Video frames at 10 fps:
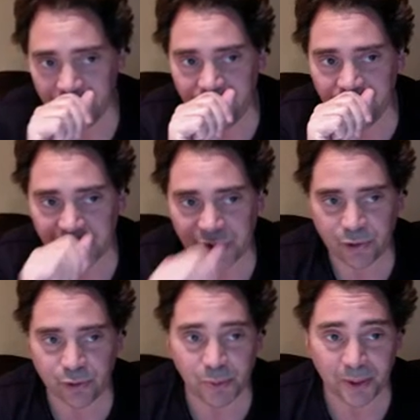
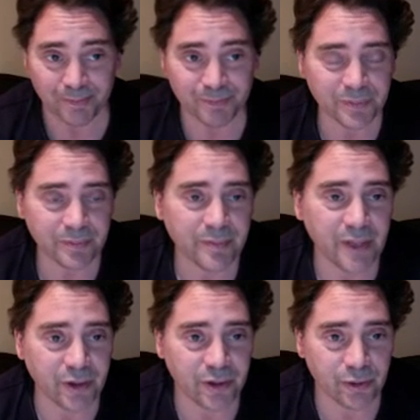excuse me,
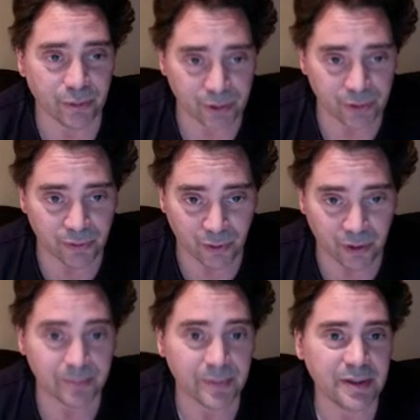EQ is for.
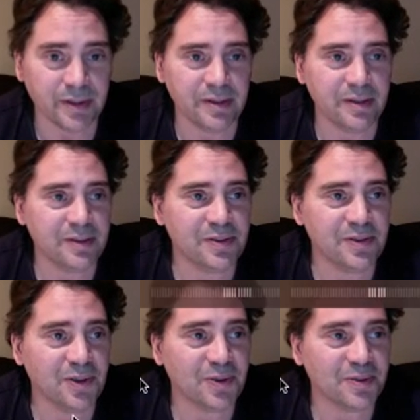
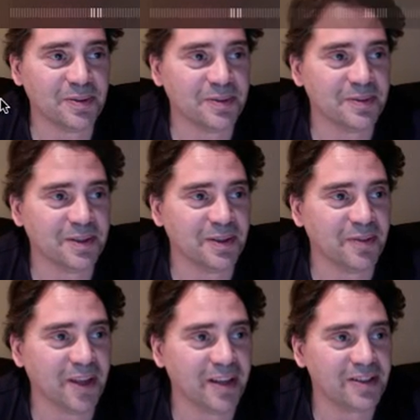So give
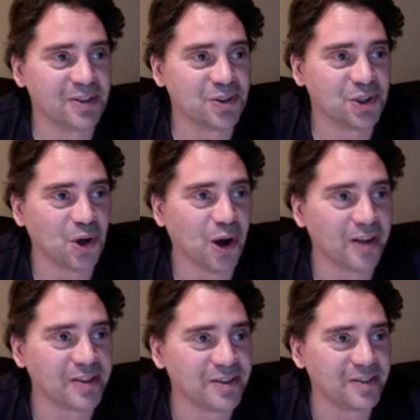that a shot.